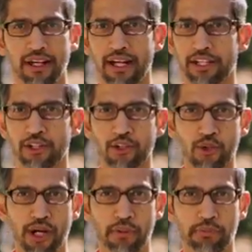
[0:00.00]
I
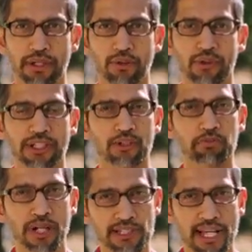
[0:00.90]
grew up
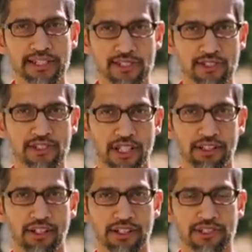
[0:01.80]
without much access to
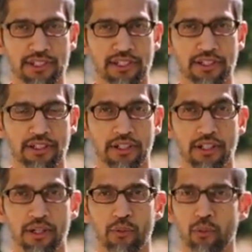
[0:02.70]
technology.
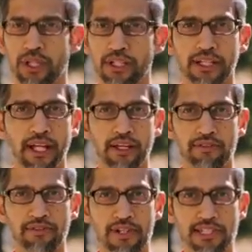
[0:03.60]
We didn't get our
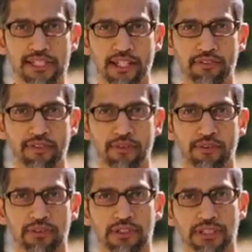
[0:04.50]
first
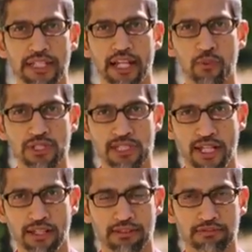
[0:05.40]
telephone till I was
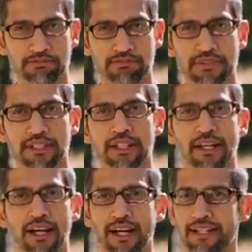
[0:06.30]
10.
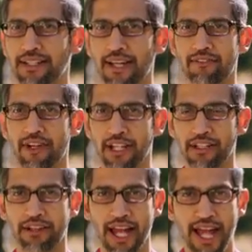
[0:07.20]
I didn't have
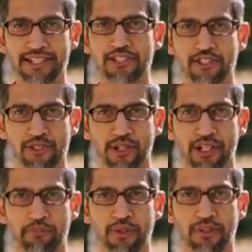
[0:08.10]
regular access to a
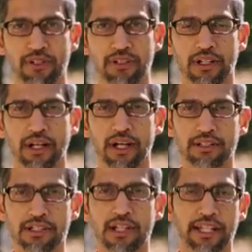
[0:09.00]
computer
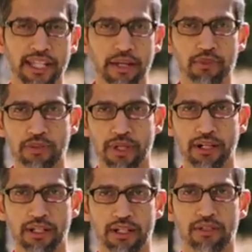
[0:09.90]
until I came to
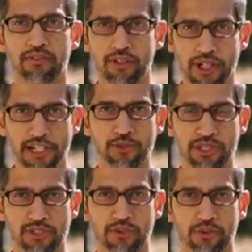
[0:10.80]
America for
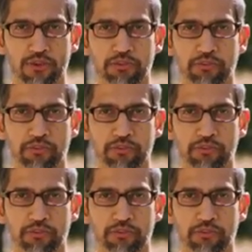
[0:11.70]
graduate school.